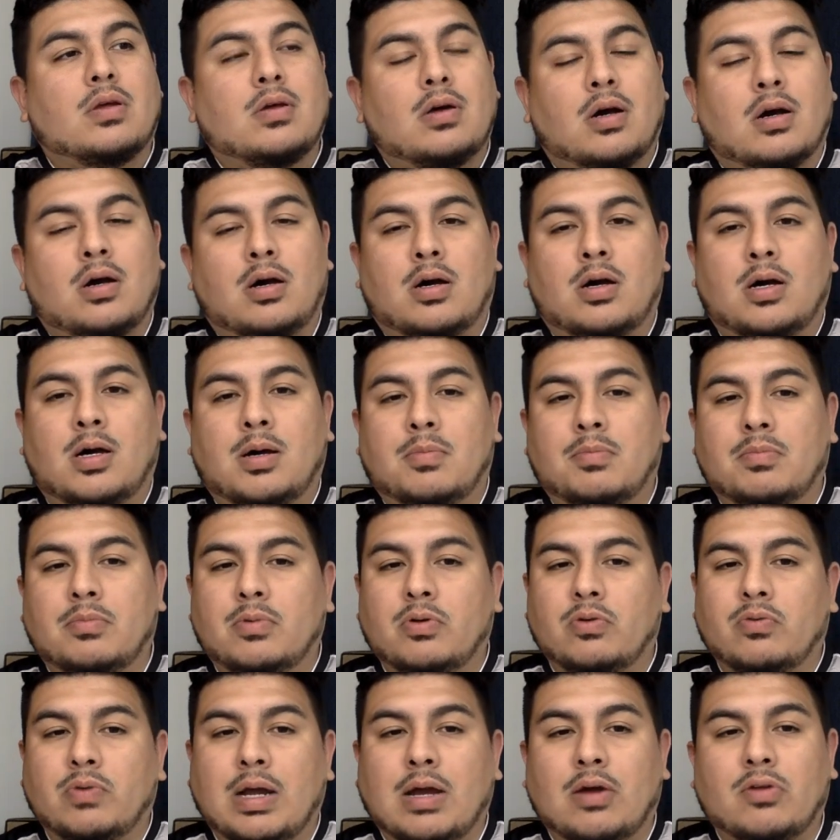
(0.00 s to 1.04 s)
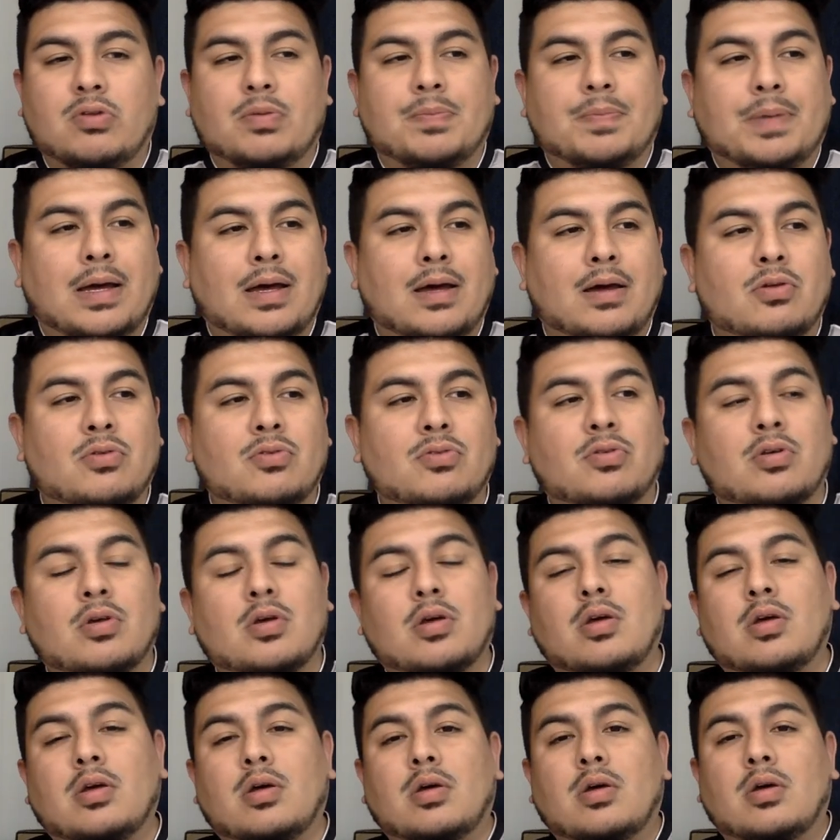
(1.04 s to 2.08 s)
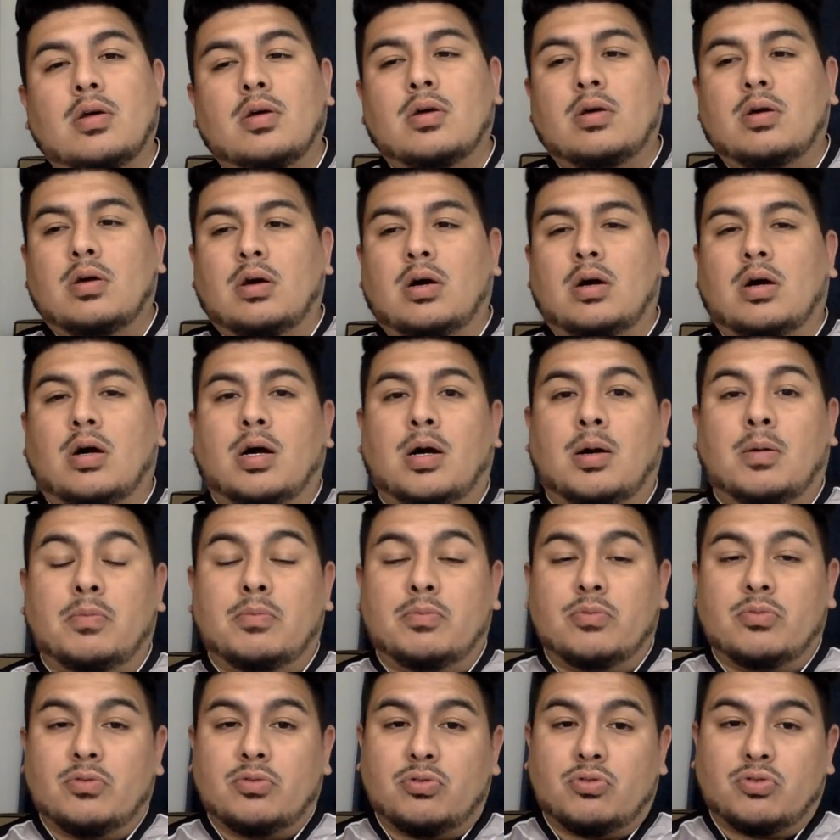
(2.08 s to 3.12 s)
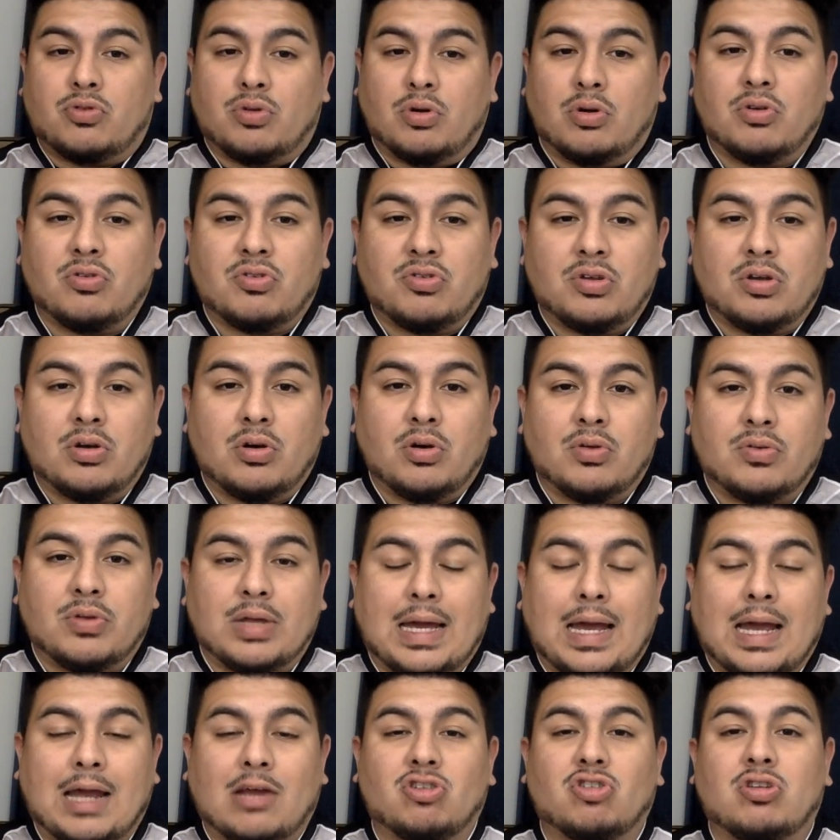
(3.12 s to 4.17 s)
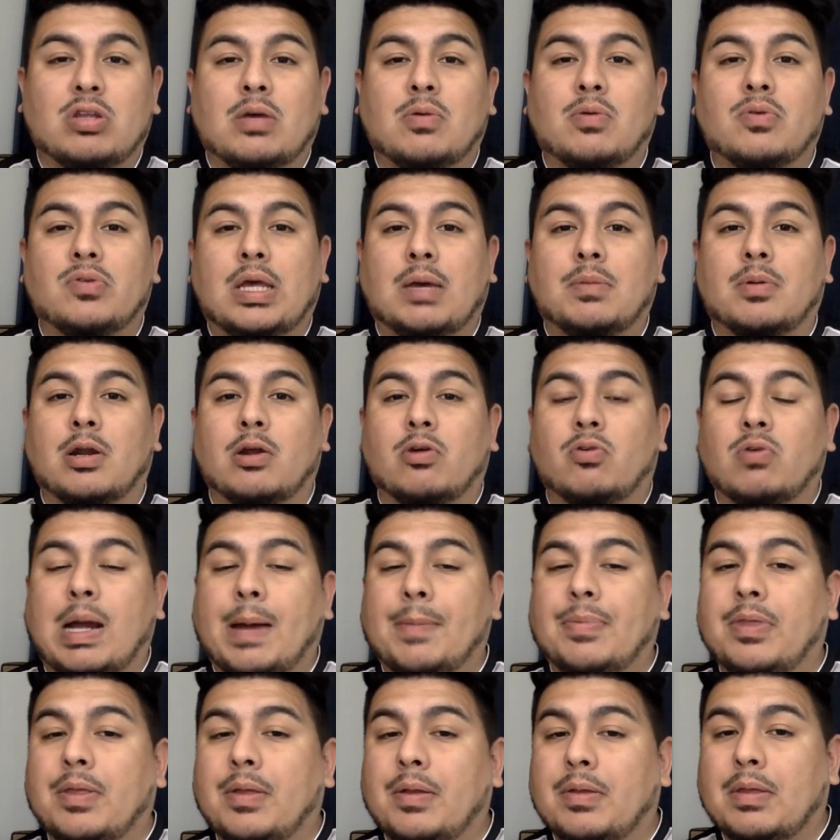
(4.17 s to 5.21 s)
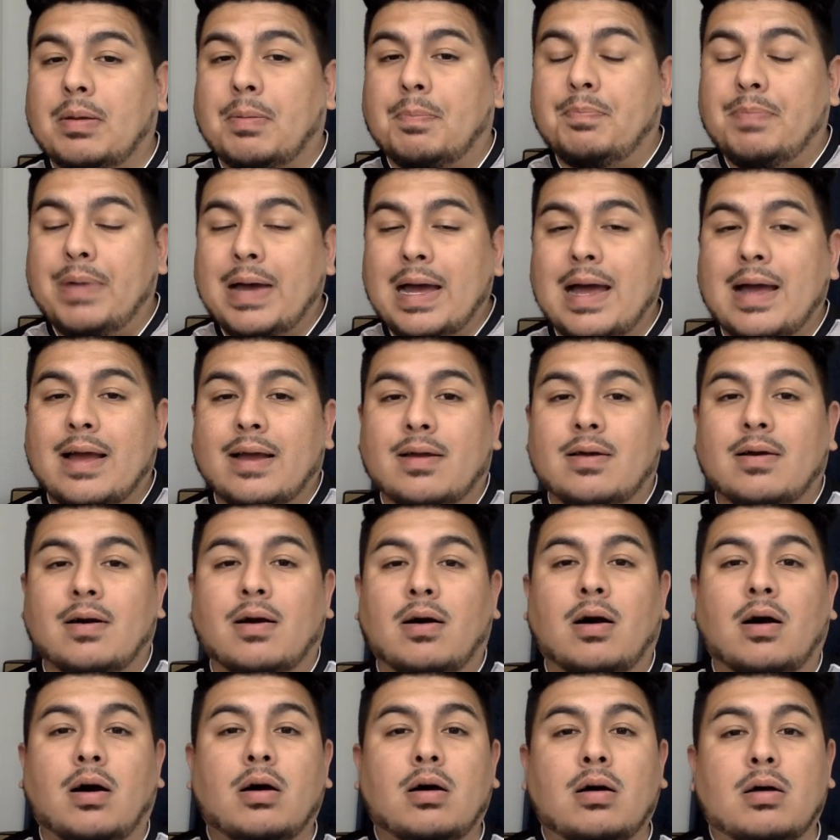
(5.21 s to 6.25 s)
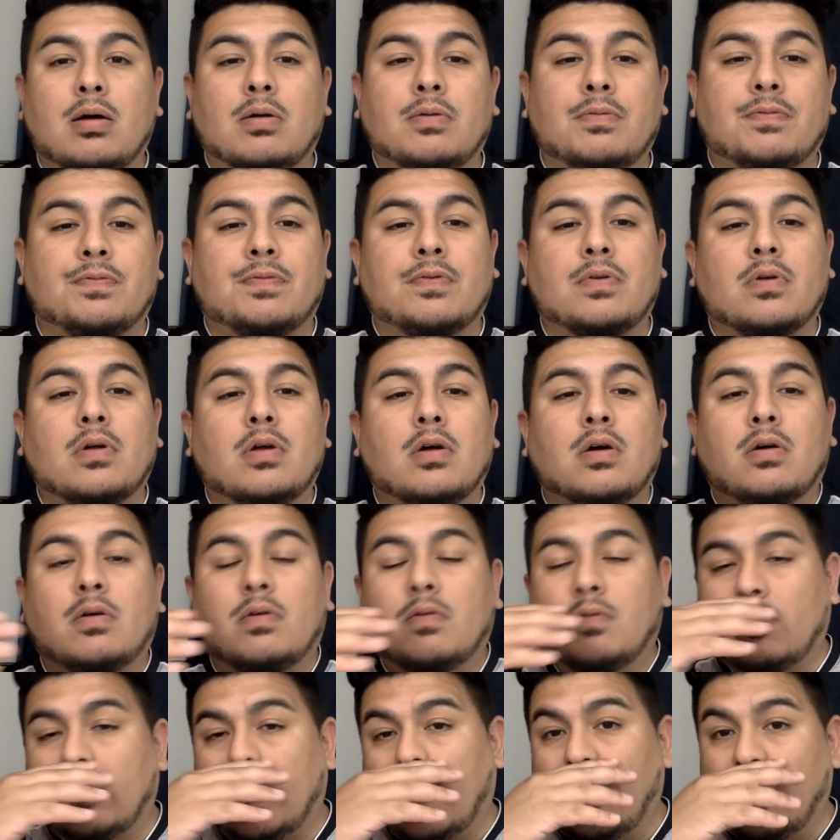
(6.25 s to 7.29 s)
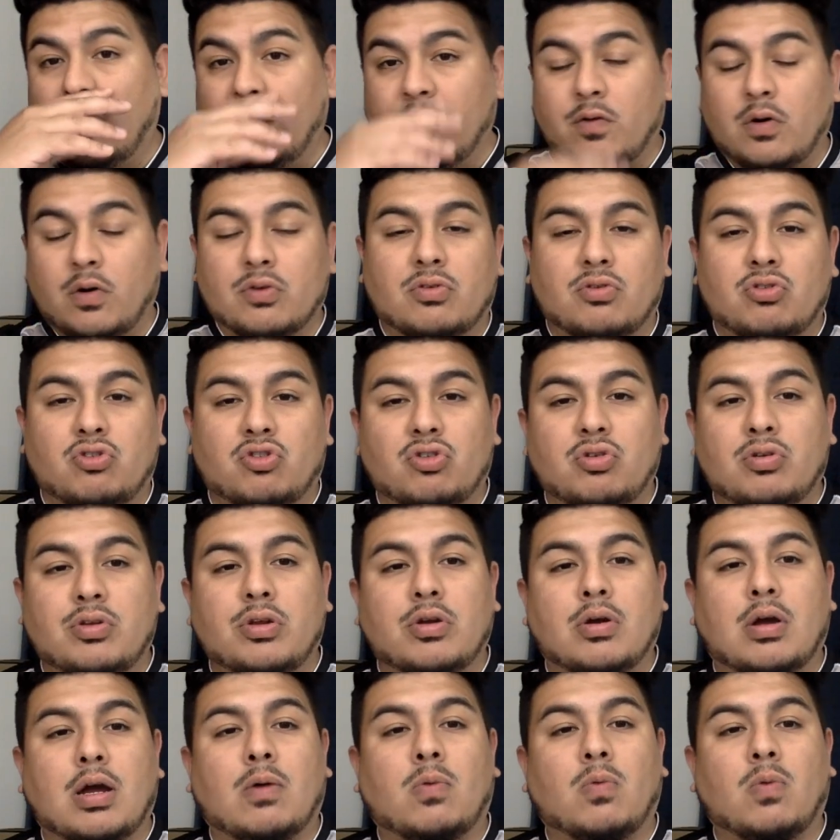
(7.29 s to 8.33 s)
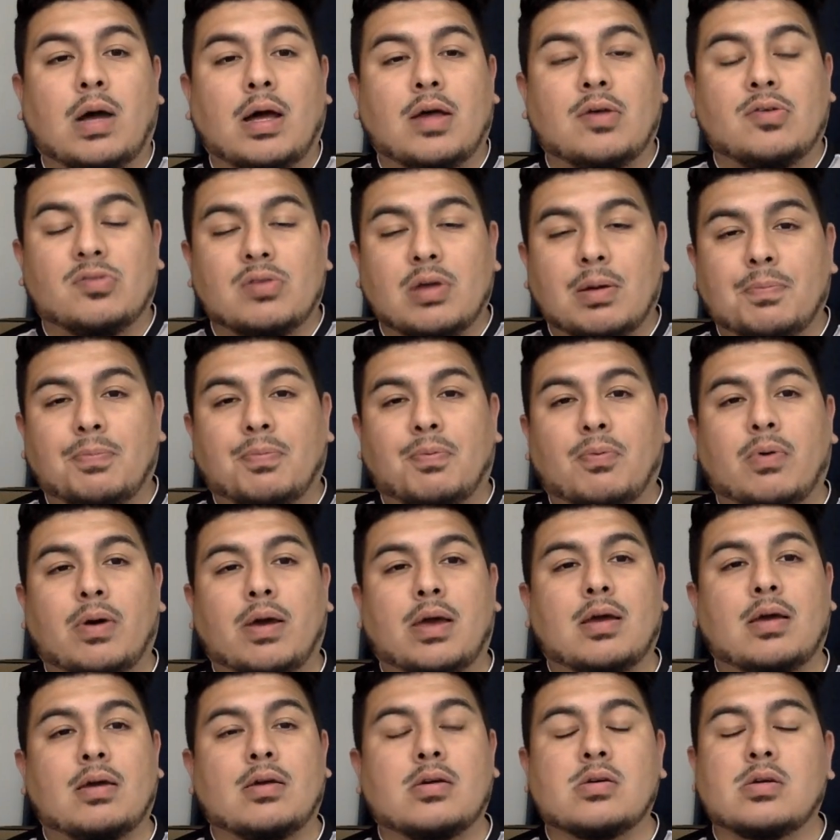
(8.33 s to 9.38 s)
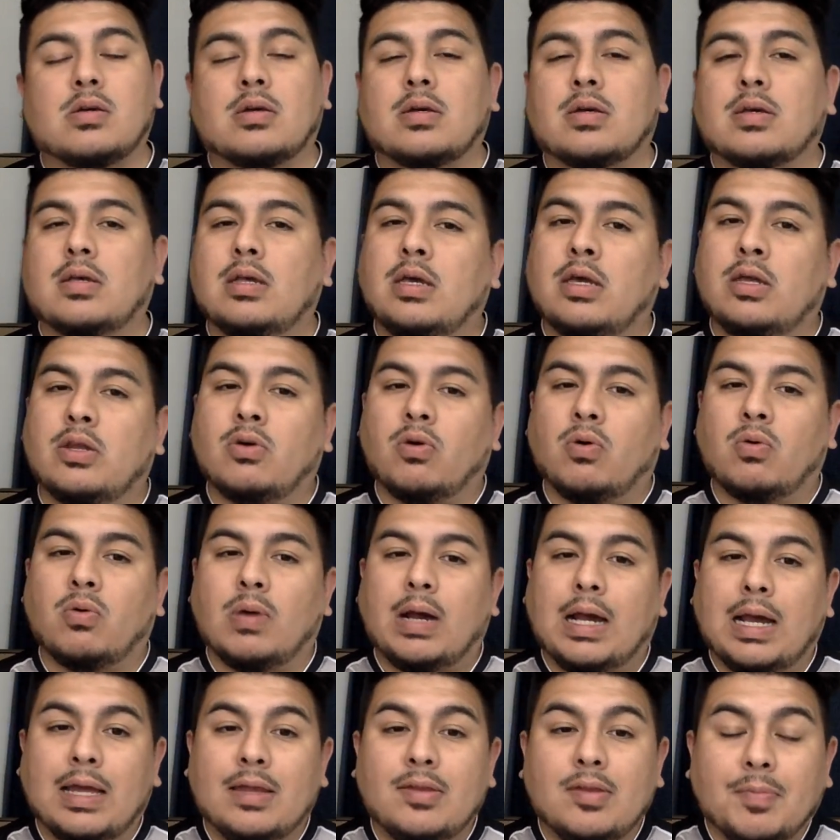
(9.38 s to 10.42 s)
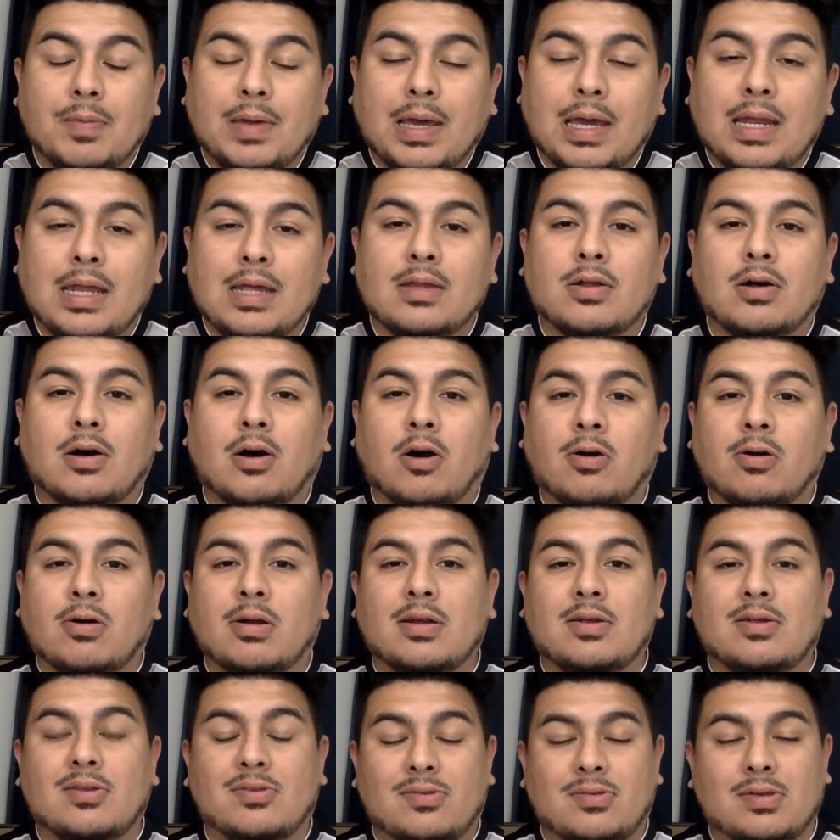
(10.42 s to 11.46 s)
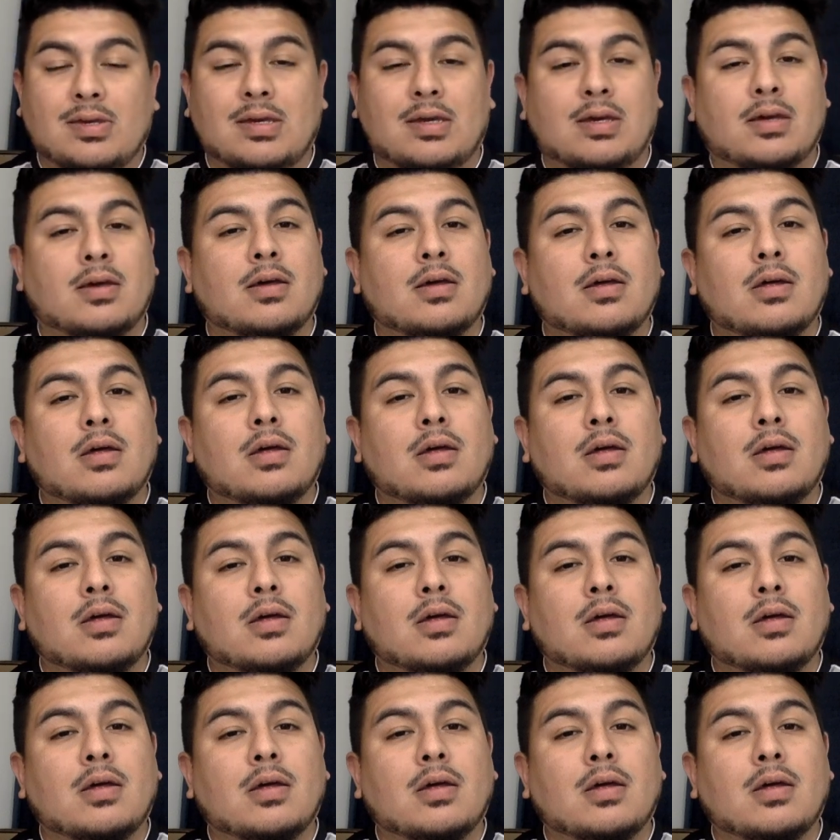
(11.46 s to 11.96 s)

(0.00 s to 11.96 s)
Grounds and pounds. Turcios actually was able to grab the back of Raul Rosas Jr. at some point, you know, ends up getting the RNC,